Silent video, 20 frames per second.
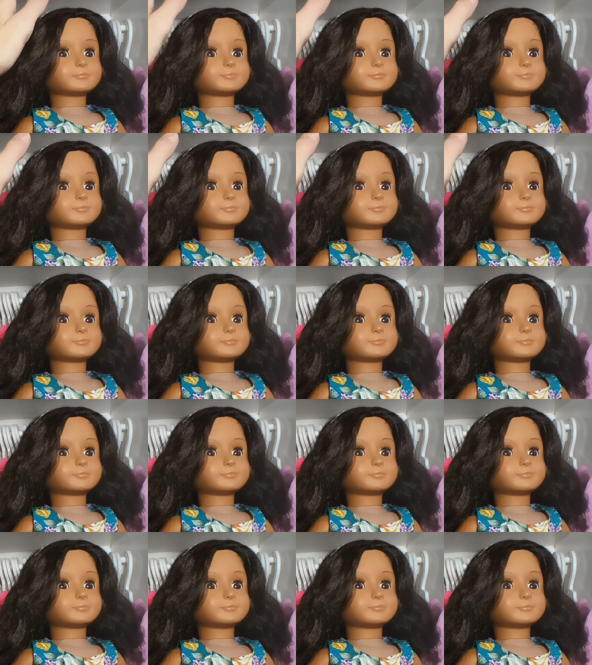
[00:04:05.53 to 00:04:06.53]

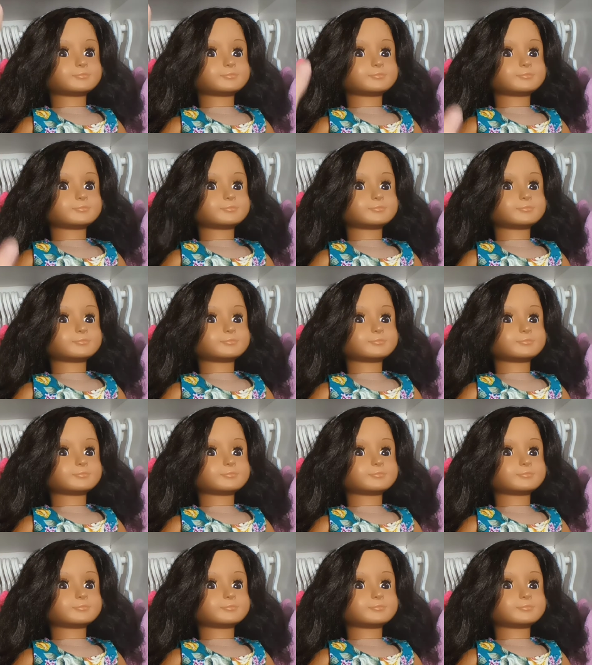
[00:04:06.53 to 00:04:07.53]

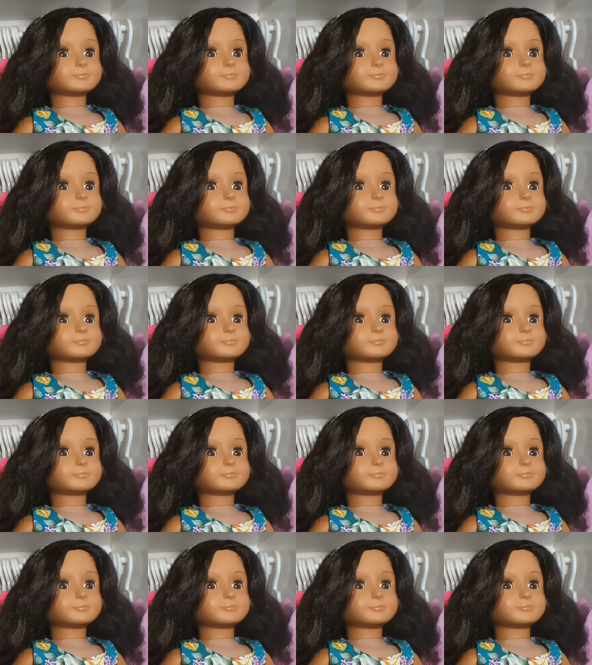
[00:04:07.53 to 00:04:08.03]
Nothing is said.